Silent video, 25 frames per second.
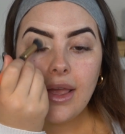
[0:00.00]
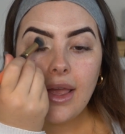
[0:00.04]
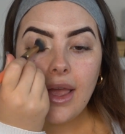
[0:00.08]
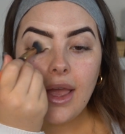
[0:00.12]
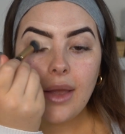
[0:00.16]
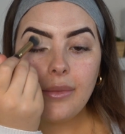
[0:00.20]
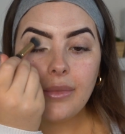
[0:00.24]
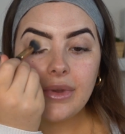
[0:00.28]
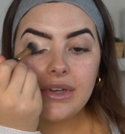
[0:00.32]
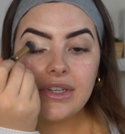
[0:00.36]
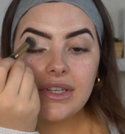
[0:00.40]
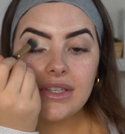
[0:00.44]

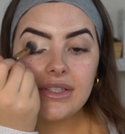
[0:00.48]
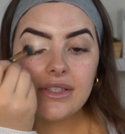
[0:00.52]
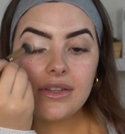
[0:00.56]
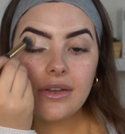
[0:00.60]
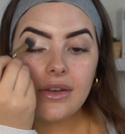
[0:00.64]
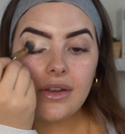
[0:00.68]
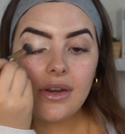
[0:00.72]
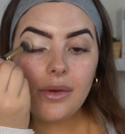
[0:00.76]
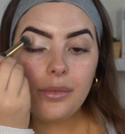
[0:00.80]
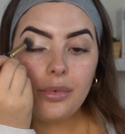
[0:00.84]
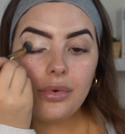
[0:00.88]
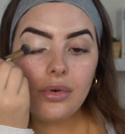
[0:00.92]
And we're just
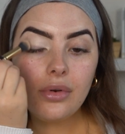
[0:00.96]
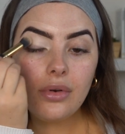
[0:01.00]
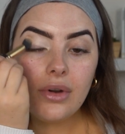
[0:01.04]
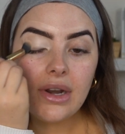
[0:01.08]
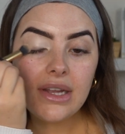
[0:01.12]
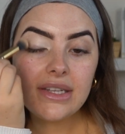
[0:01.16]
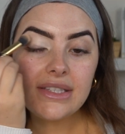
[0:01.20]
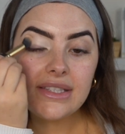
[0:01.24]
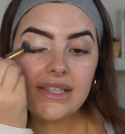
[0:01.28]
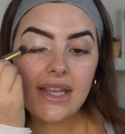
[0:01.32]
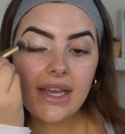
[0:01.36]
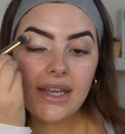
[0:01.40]
going to
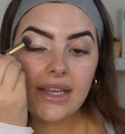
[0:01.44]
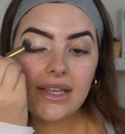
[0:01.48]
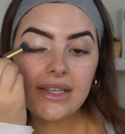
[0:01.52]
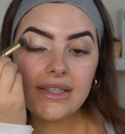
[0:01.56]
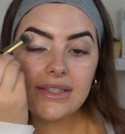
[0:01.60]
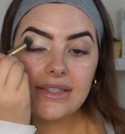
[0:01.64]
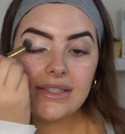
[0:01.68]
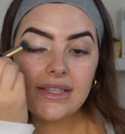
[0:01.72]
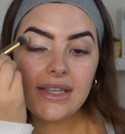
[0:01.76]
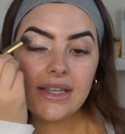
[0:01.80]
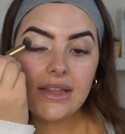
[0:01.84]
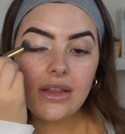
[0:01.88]
press that
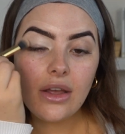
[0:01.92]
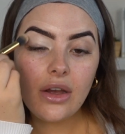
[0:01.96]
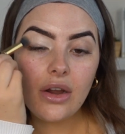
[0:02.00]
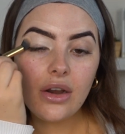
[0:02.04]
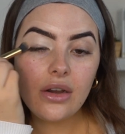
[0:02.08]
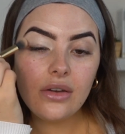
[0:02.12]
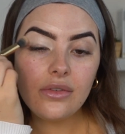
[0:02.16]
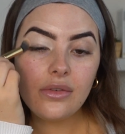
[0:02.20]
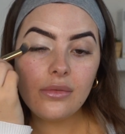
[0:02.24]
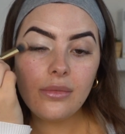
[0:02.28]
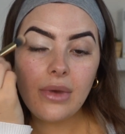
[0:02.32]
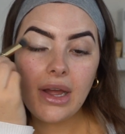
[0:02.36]
concealer
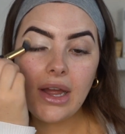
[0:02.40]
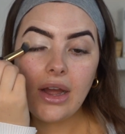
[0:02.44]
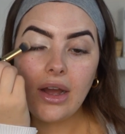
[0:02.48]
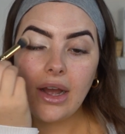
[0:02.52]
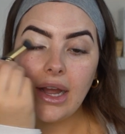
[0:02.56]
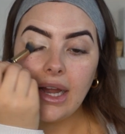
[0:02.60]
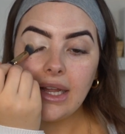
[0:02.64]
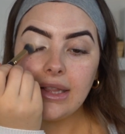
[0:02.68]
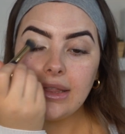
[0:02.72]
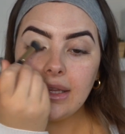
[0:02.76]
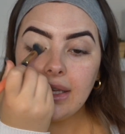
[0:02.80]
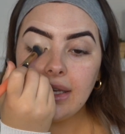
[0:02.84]
over my
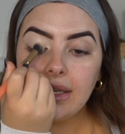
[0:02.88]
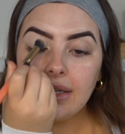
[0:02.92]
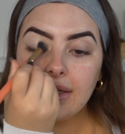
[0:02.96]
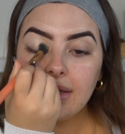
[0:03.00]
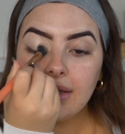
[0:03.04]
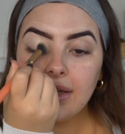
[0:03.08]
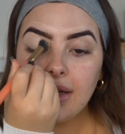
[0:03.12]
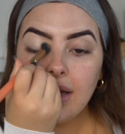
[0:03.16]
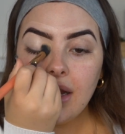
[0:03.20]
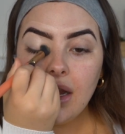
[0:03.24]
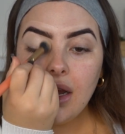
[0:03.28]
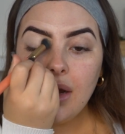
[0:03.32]
eyelid.
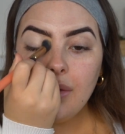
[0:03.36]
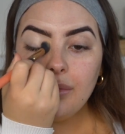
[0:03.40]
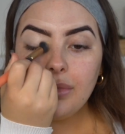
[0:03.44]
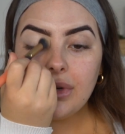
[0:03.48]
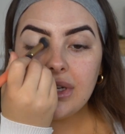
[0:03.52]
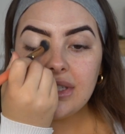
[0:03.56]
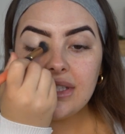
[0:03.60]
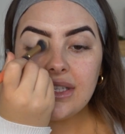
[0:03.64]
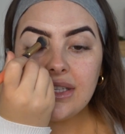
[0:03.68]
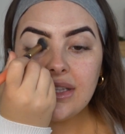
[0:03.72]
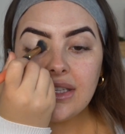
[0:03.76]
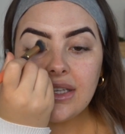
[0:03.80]

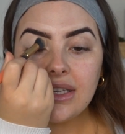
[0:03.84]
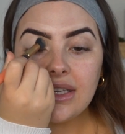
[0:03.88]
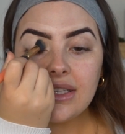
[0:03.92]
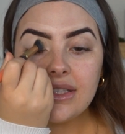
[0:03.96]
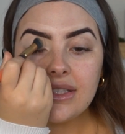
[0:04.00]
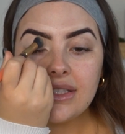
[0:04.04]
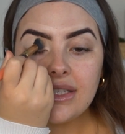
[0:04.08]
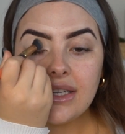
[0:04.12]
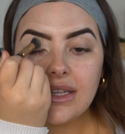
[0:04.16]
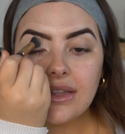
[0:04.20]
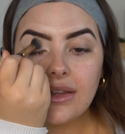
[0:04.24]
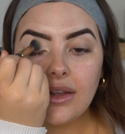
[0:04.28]
Pressing the
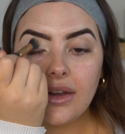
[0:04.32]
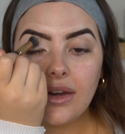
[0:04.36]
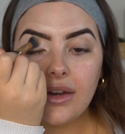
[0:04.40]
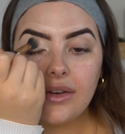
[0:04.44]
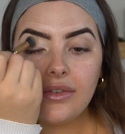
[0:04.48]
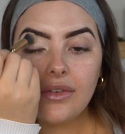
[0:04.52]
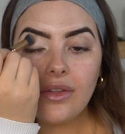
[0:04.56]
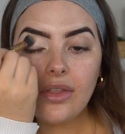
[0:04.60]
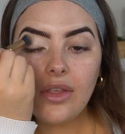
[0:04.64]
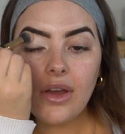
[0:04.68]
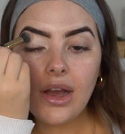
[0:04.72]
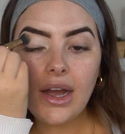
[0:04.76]
concealer
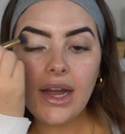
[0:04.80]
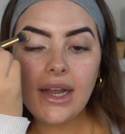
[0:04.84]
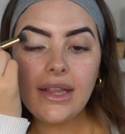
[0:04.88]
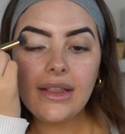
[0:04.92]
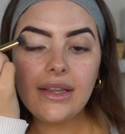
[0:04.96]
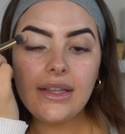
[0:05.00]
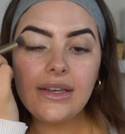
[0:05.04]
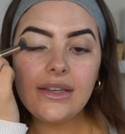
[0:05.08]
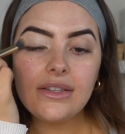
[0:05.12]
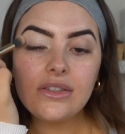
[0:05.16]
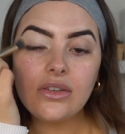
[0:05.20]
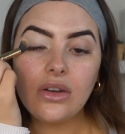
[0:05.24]
over the
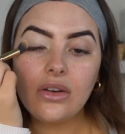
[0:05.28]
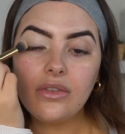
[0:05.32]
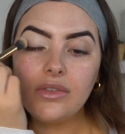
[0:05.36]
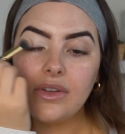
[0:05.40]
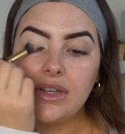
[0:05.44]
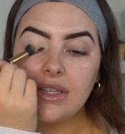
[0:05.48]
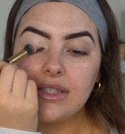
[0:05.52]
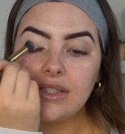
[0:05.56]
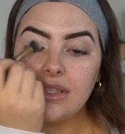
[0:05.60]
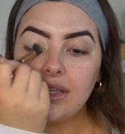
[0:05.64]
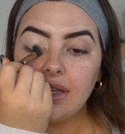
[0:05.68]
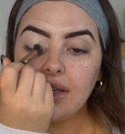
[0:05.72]
eyelid is
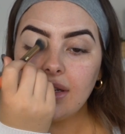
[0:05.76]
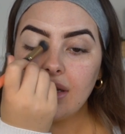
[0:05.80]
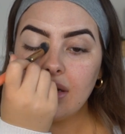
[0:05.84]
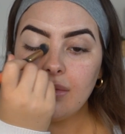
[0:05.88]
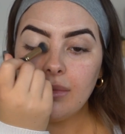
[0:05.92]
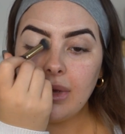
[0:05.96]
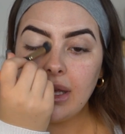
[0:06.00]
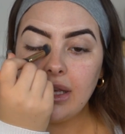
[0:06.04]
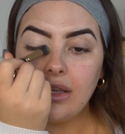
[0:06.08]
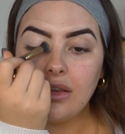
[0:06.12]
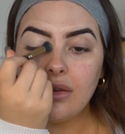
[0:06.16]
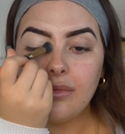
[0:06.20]
obviously going
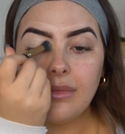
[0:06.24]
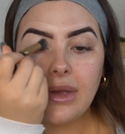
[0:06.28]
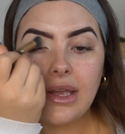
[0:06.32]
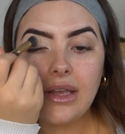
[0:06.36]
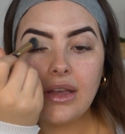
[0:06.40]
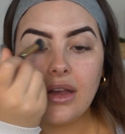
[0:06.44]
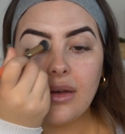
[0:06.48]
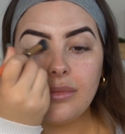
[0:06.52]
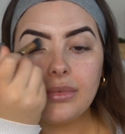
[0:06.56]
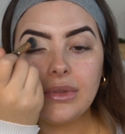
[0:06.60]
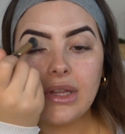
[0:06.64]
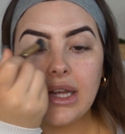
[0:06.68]
to make your
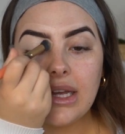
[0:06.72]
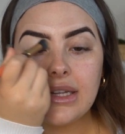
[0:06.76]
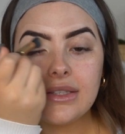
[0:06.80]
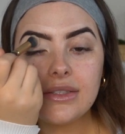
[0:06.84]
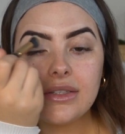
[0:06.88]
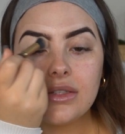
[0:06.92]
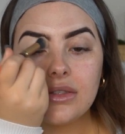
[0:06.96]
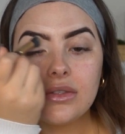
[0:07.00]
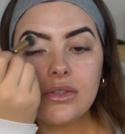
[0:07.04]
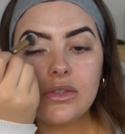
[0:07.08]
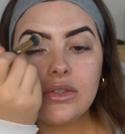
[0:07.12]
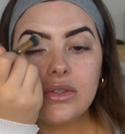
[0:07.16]
makeup
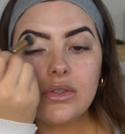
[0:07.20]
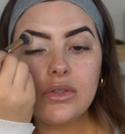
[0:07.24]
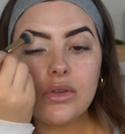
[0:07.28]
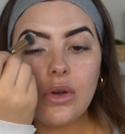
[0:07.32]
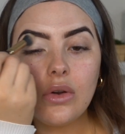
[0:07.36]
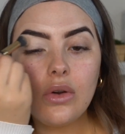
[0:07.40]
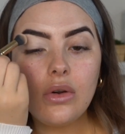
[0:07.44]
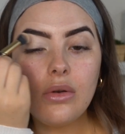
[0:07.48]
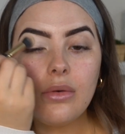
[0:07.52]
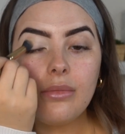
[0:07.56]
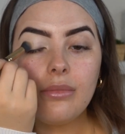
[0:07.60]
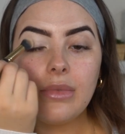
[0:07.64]
last
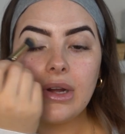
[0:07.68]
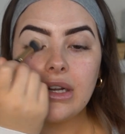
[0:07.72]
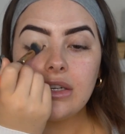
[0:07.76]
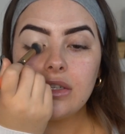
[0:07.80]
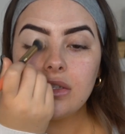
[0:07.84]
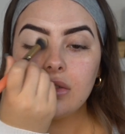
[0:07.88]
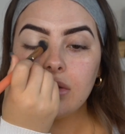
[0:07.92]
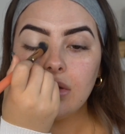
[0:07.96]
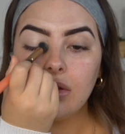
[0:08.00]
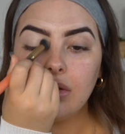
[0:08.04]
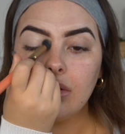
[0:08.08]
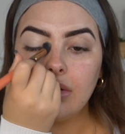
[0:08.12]
so
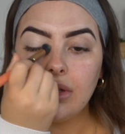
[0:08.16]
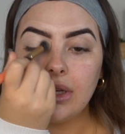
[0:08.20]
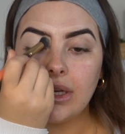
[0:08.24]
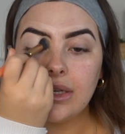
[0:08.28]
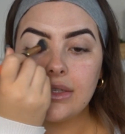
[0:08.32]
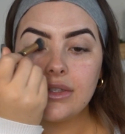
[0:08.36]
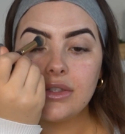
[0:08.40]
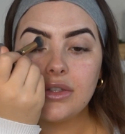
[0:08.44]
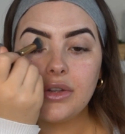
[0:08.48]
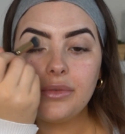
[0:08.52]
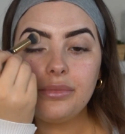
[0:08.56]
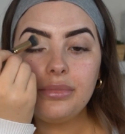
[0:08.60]
much
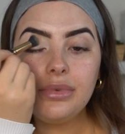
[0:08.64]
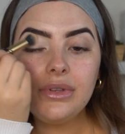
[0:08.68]
longer. So